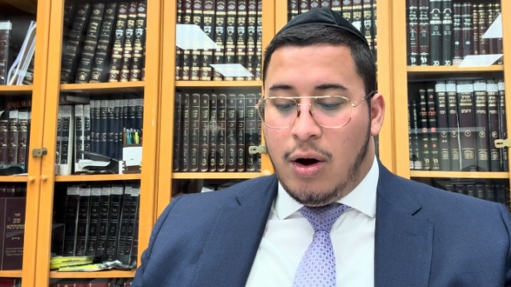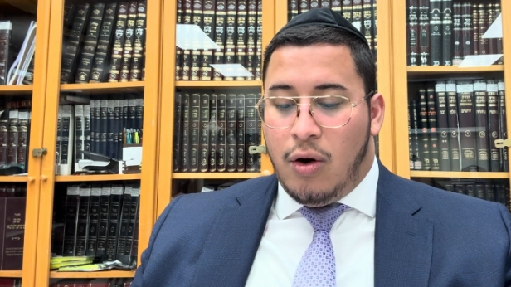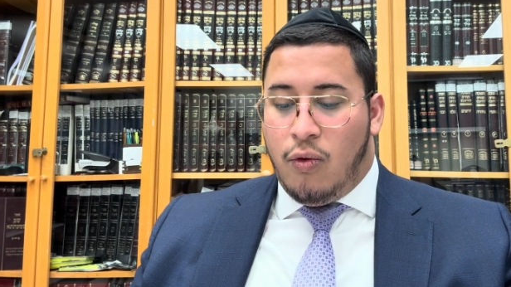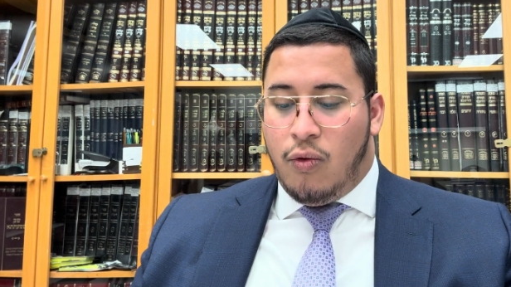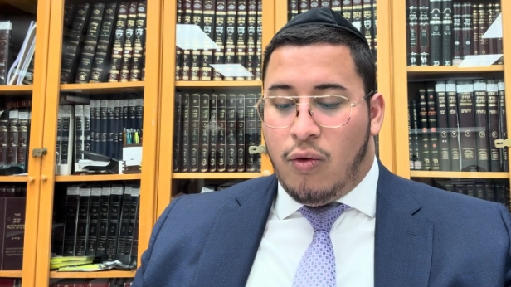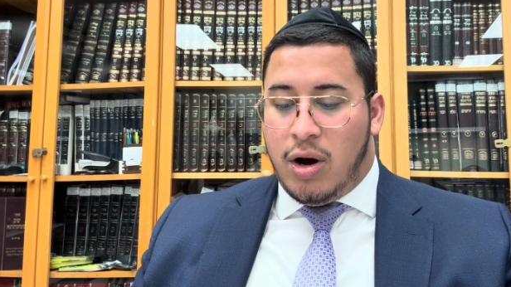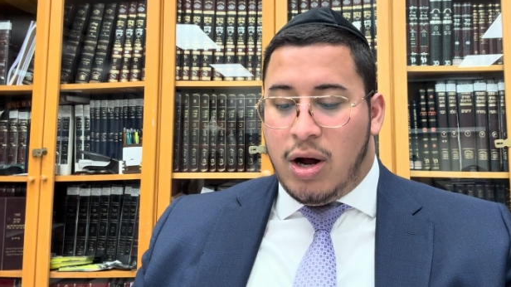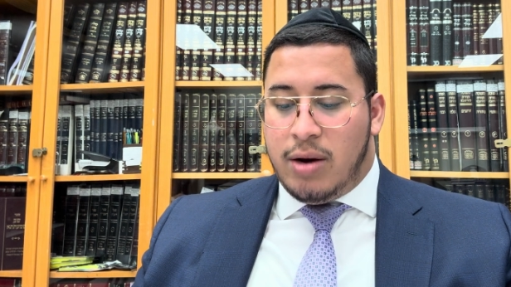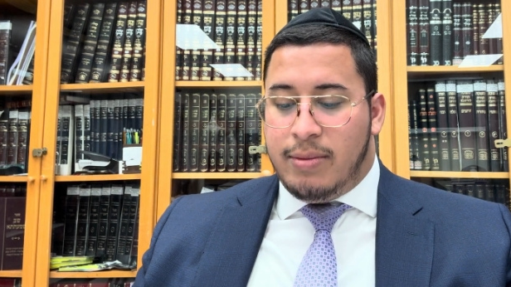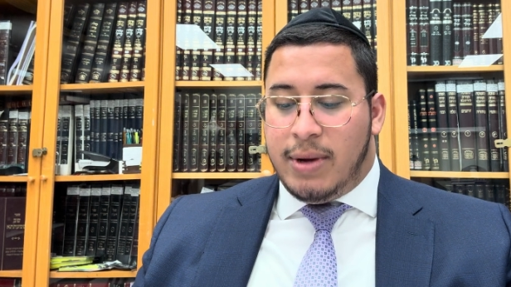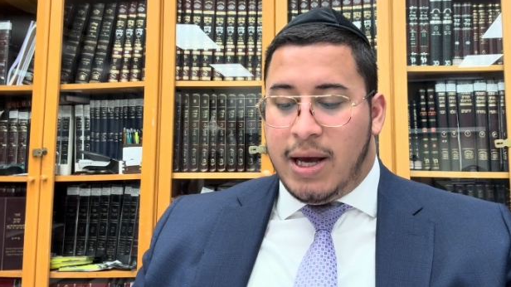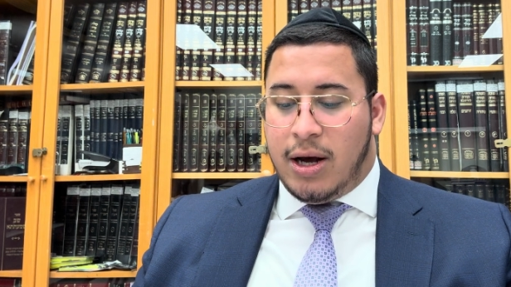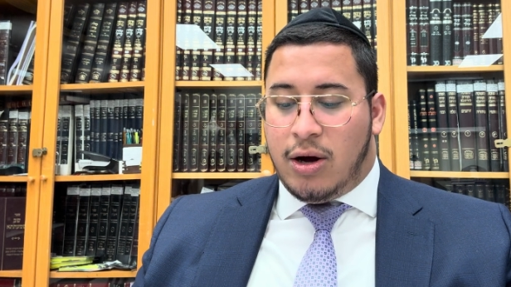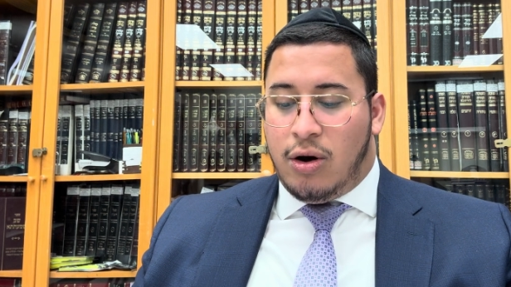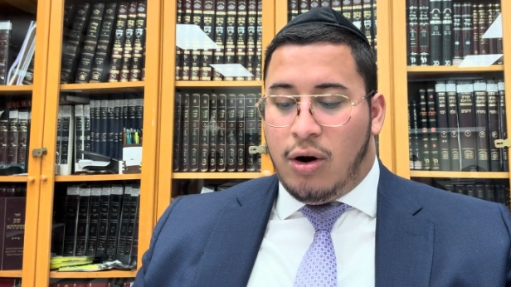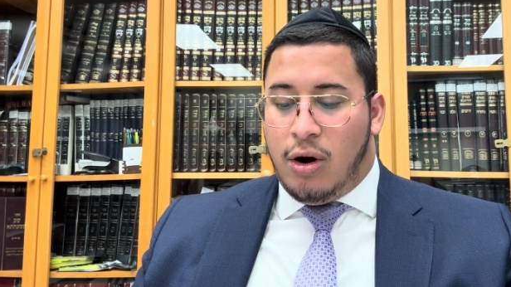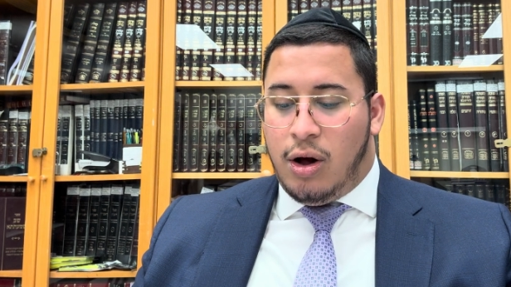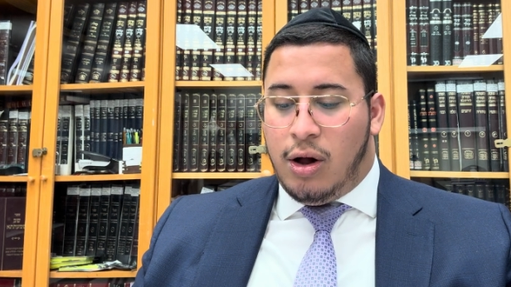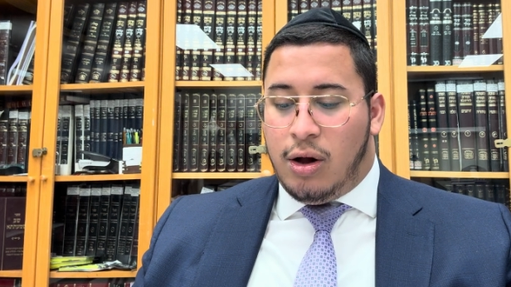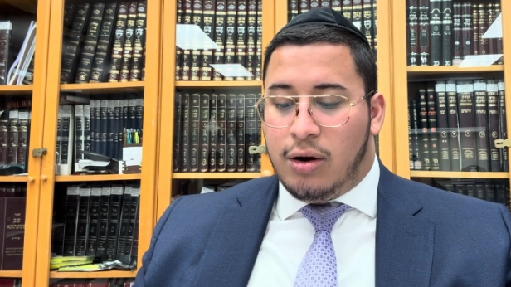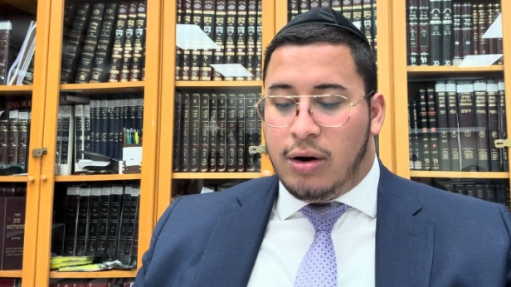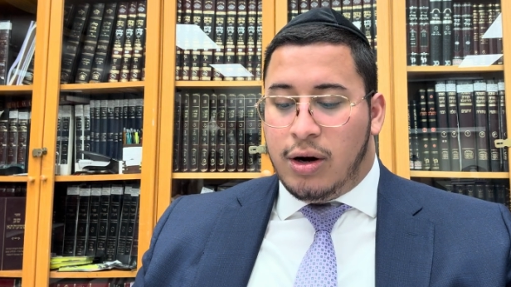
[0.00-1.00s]
One may
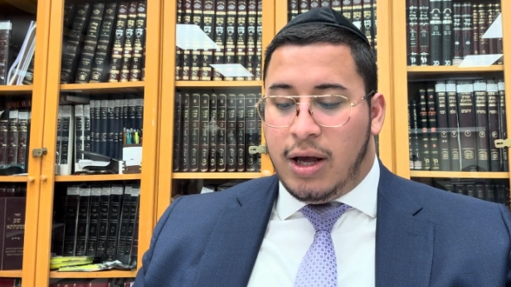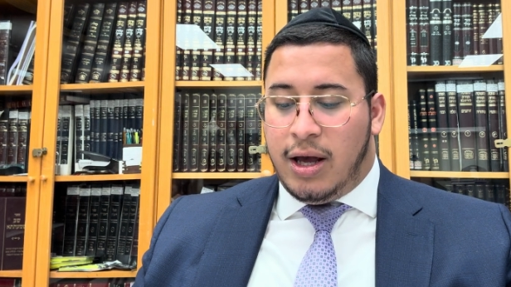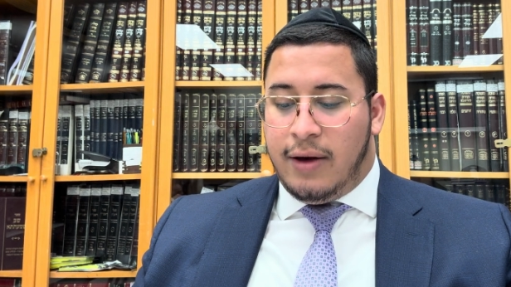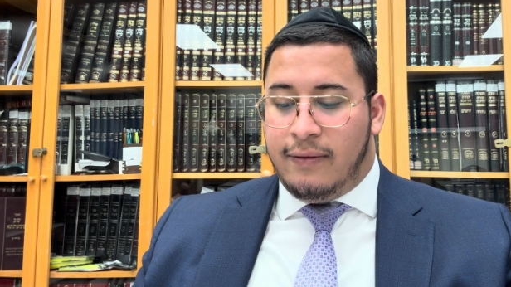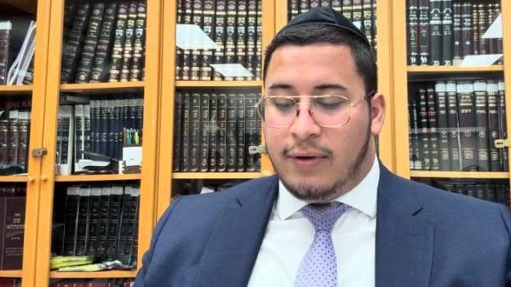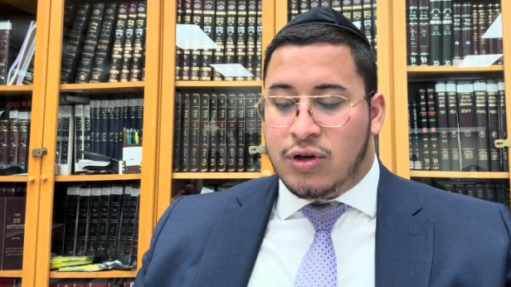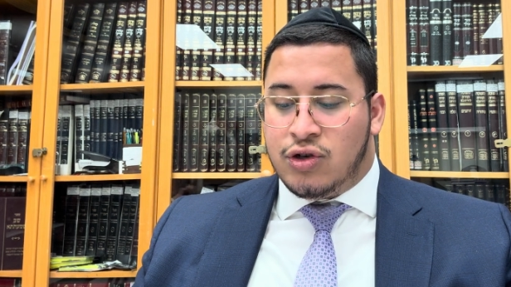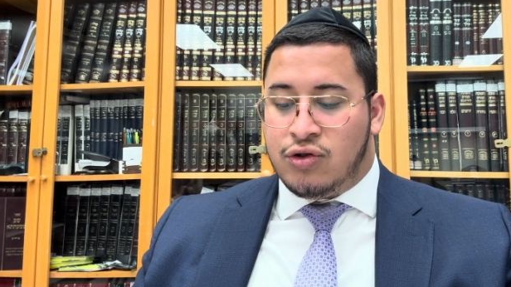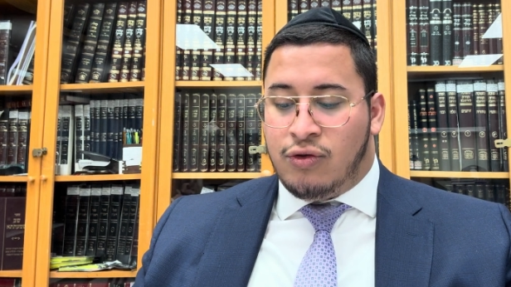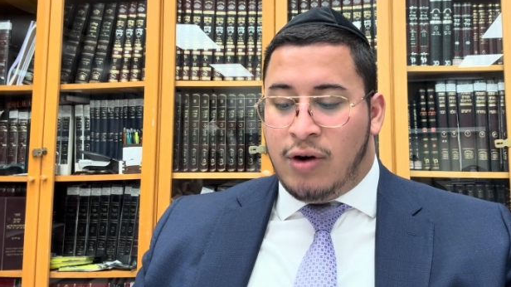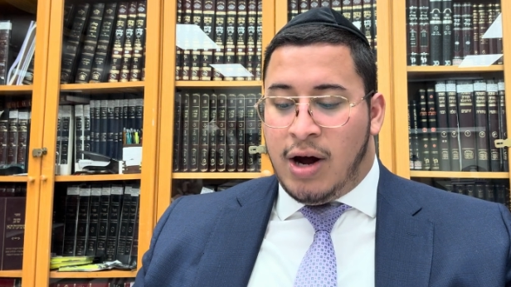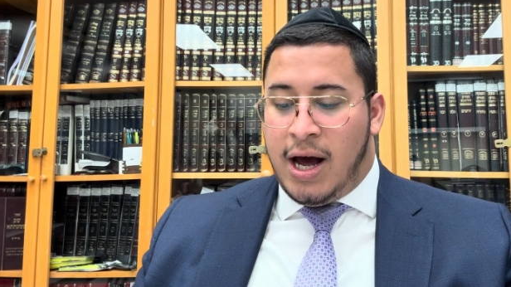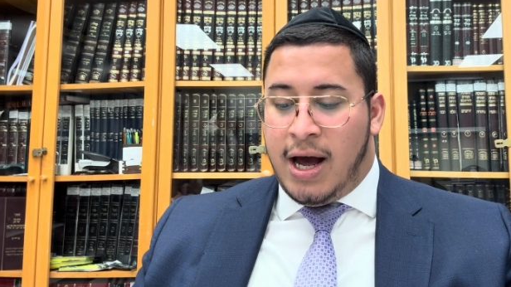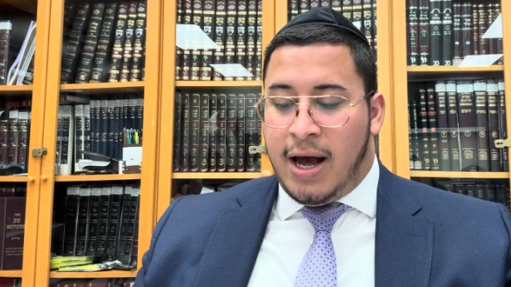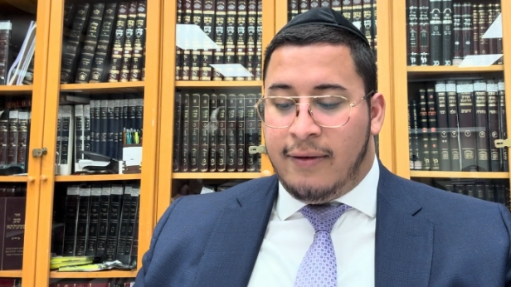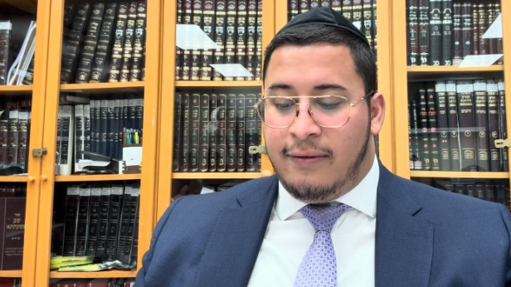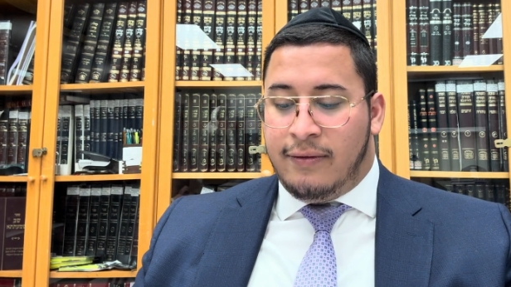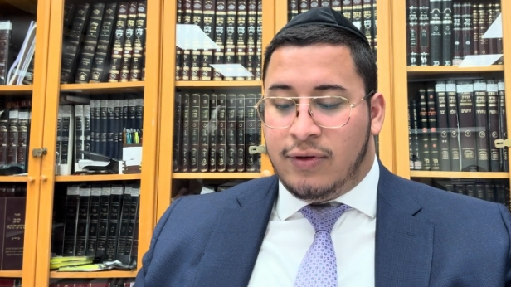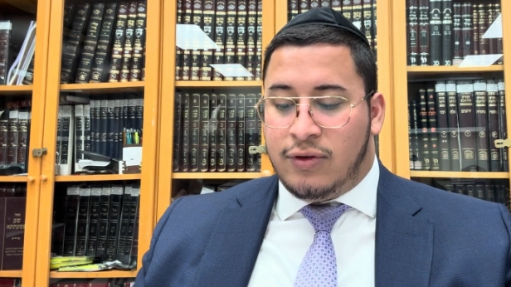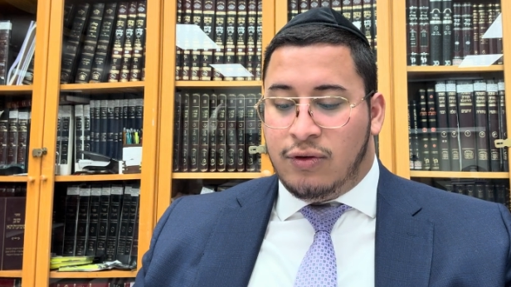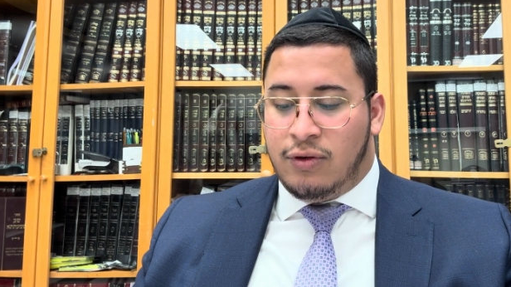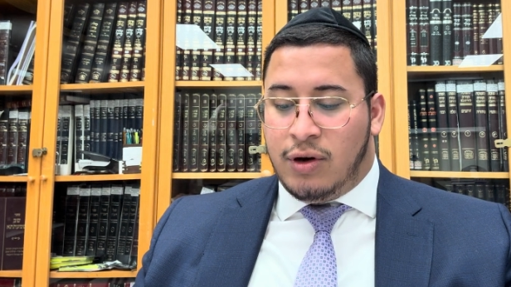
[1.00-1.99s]
call or even
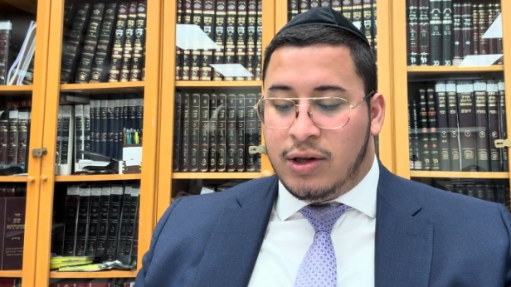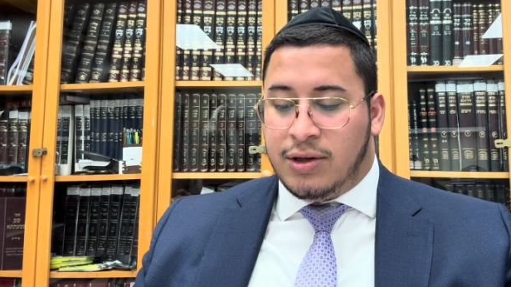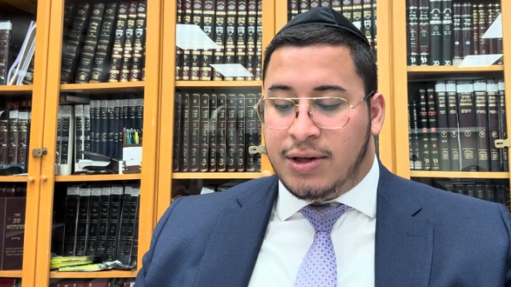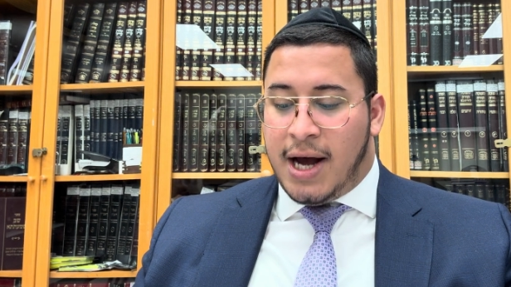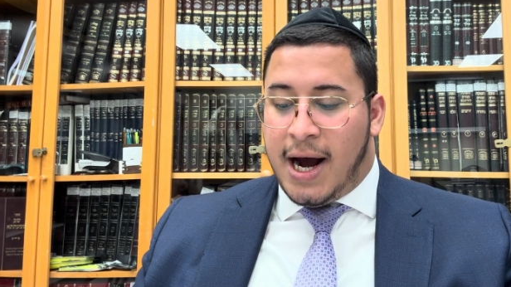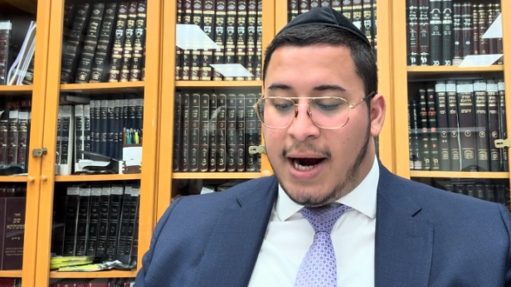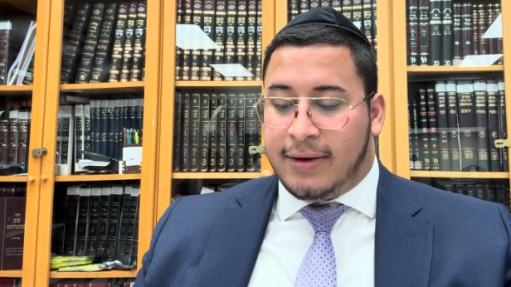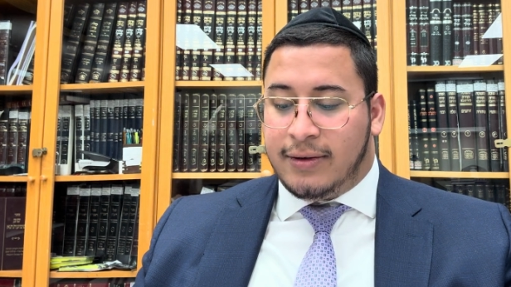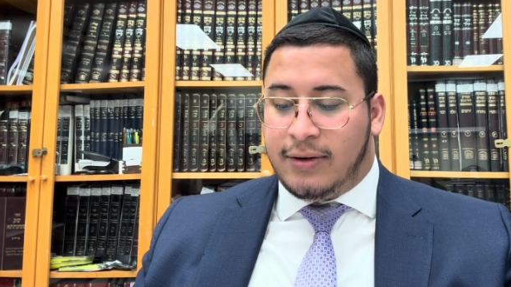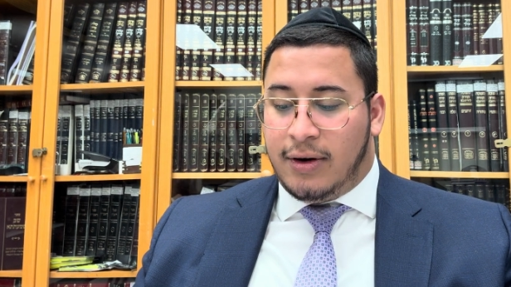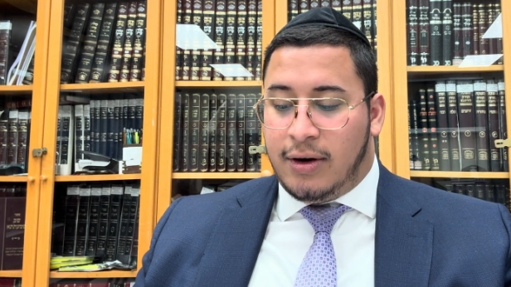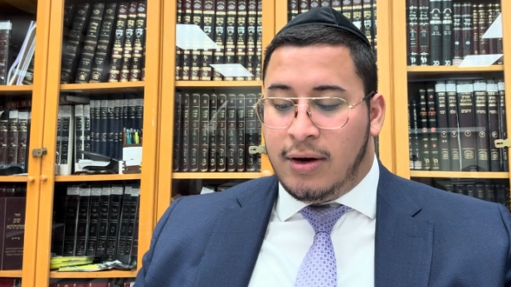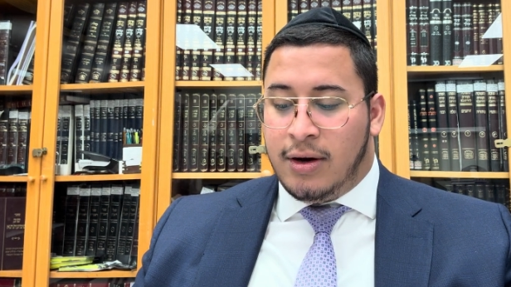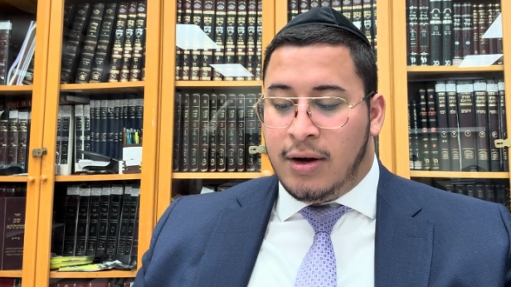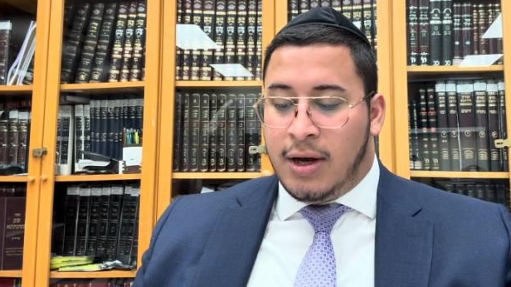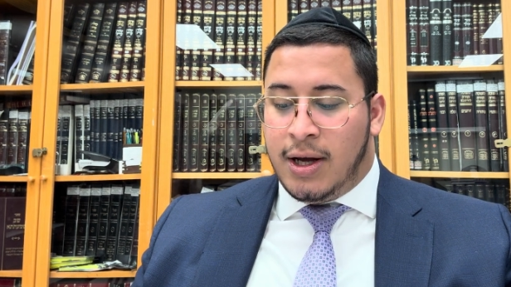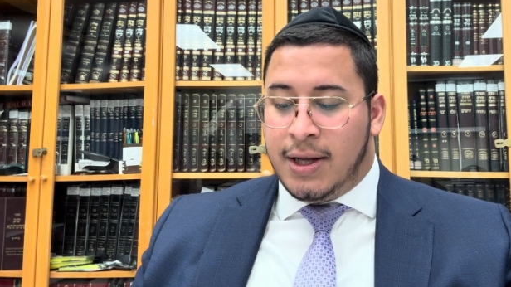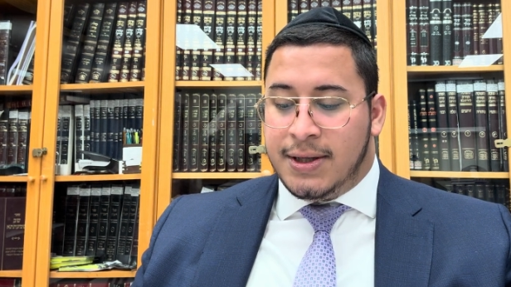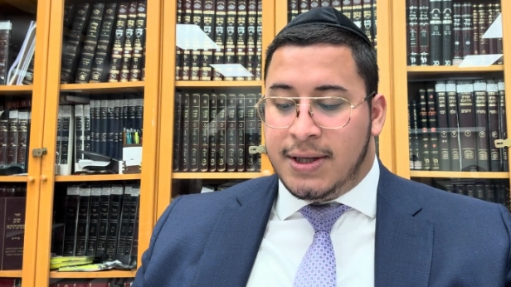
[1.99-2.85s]
drive to a doctor